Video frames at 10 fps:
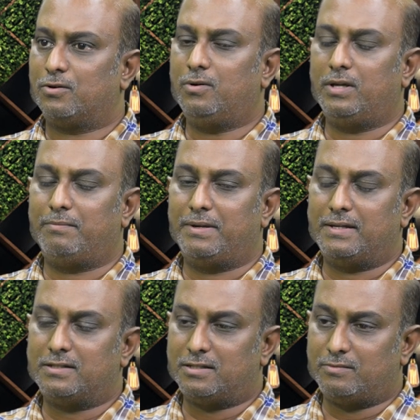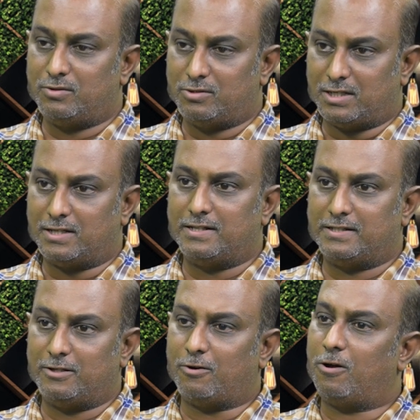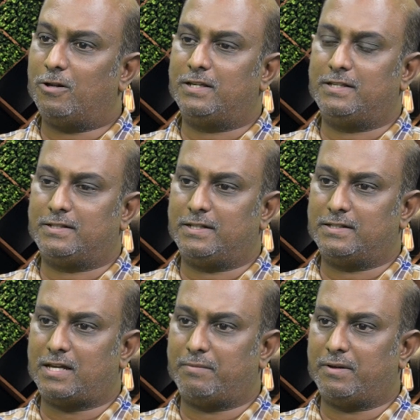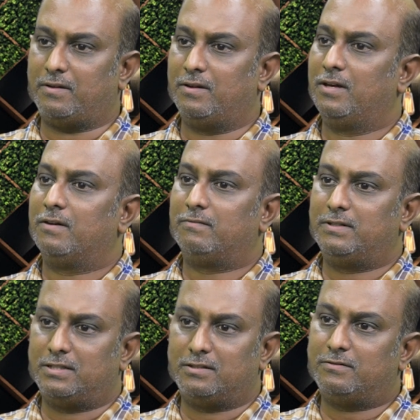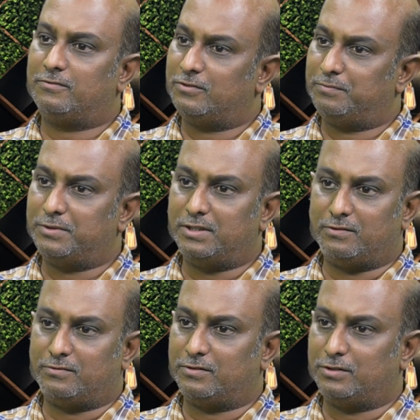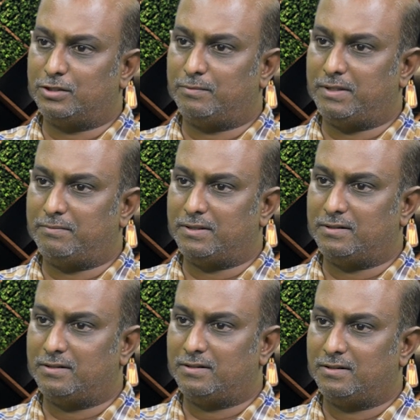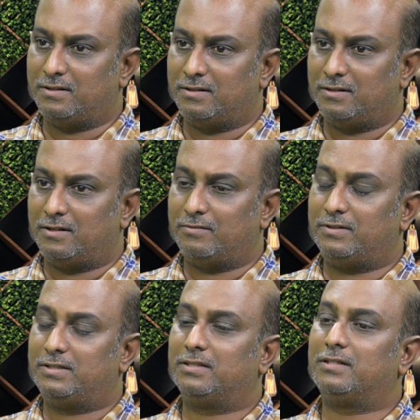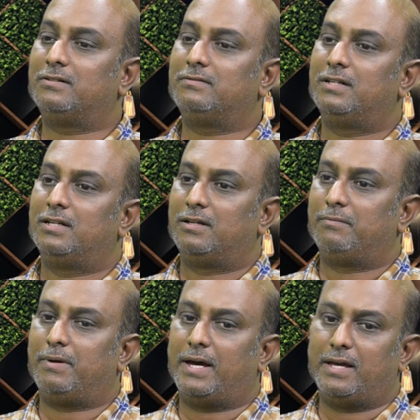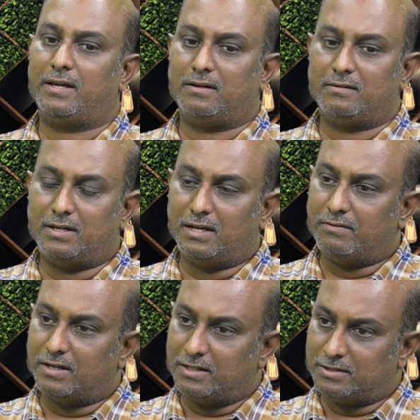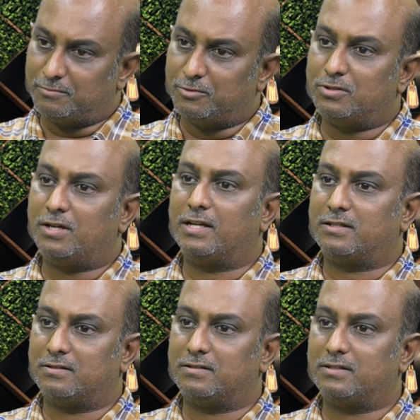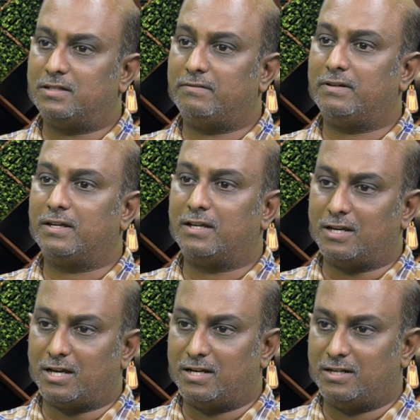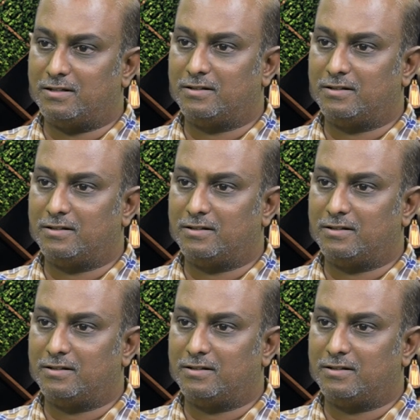So, in PSSM, you generally see all these things happening. We serve food to the people. We serve by delivering some good lectures, giving jnana.